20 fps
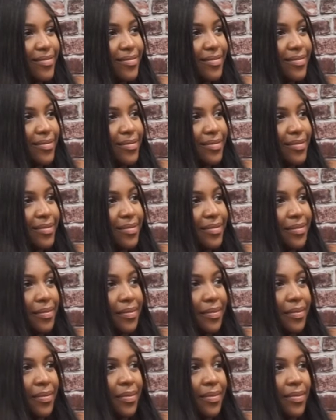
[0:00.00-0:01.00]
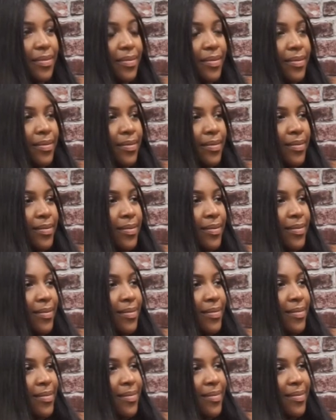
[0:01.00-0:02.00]

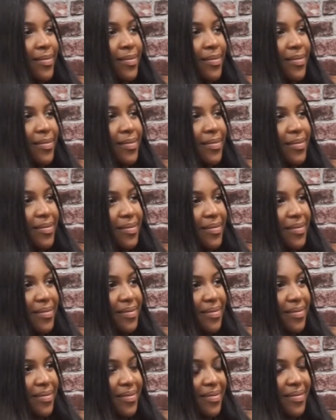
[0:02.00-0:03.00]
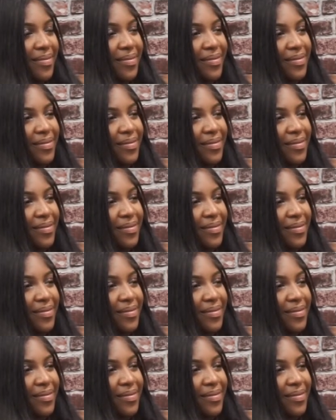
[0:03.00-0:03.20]
The person shown says nothing.